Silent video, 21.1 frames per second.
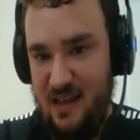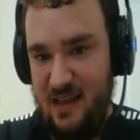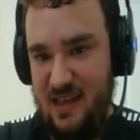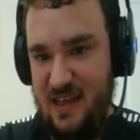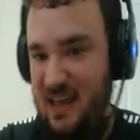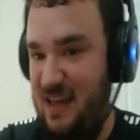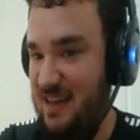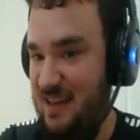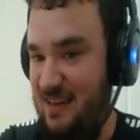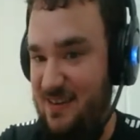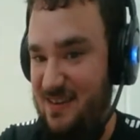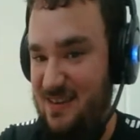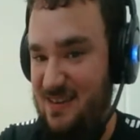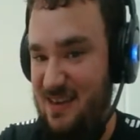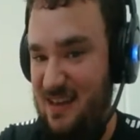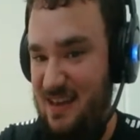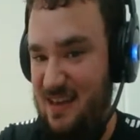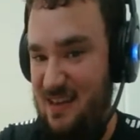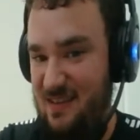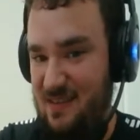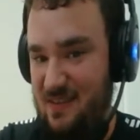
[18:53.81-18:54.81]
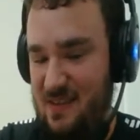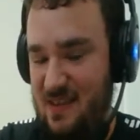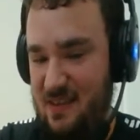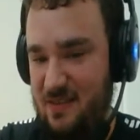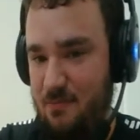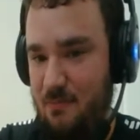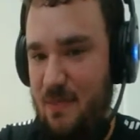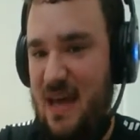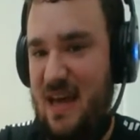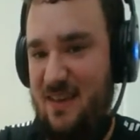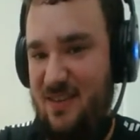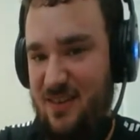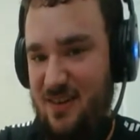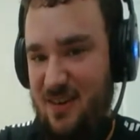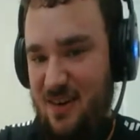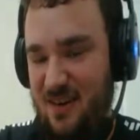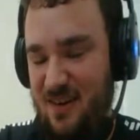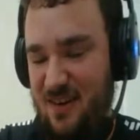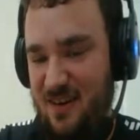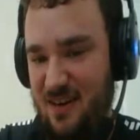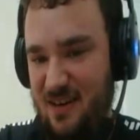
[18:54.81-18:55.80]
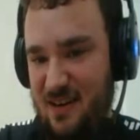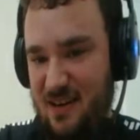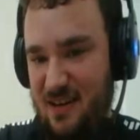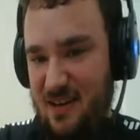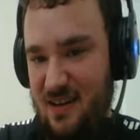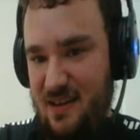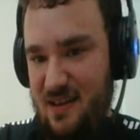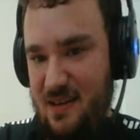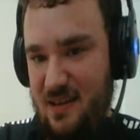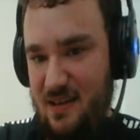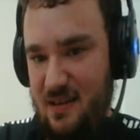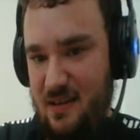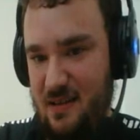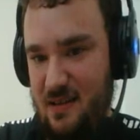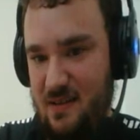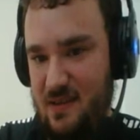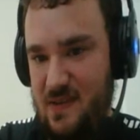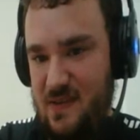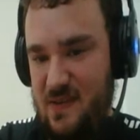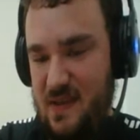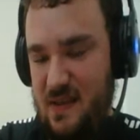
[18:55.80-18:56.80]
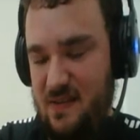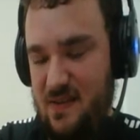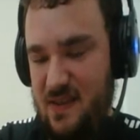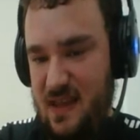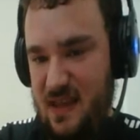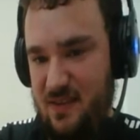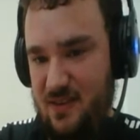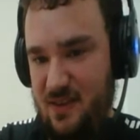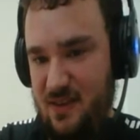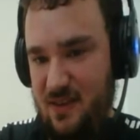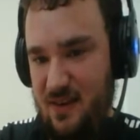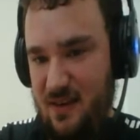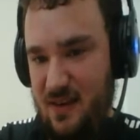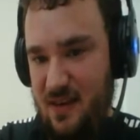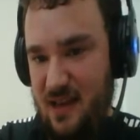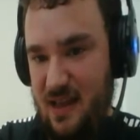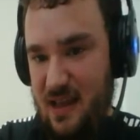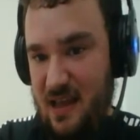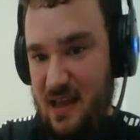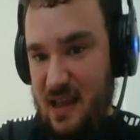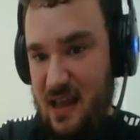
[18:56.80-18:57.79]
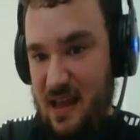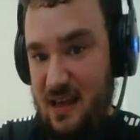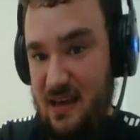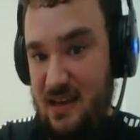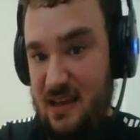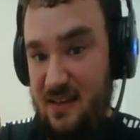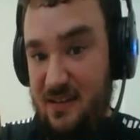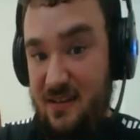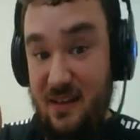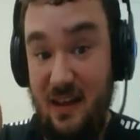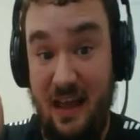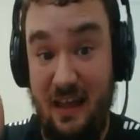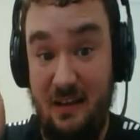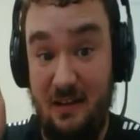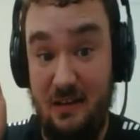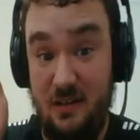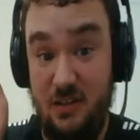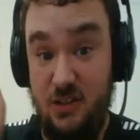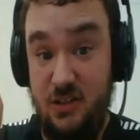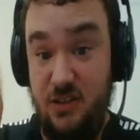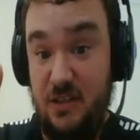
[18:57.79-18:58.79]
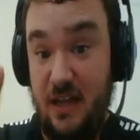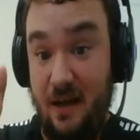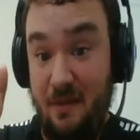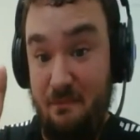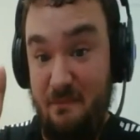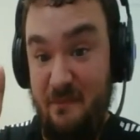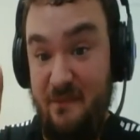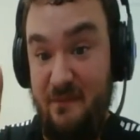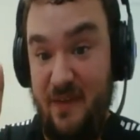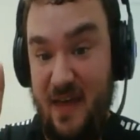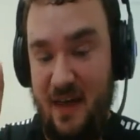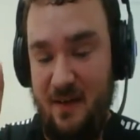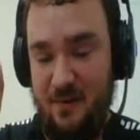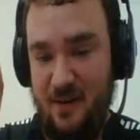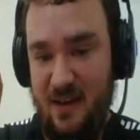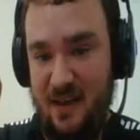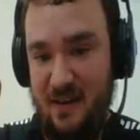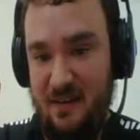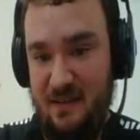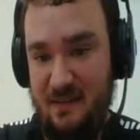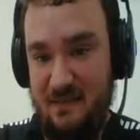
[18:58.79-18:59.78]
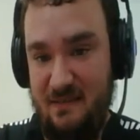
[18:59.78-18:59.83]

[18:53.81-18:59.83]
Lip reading: Giga sees his master successor, and he's like dumbfounded.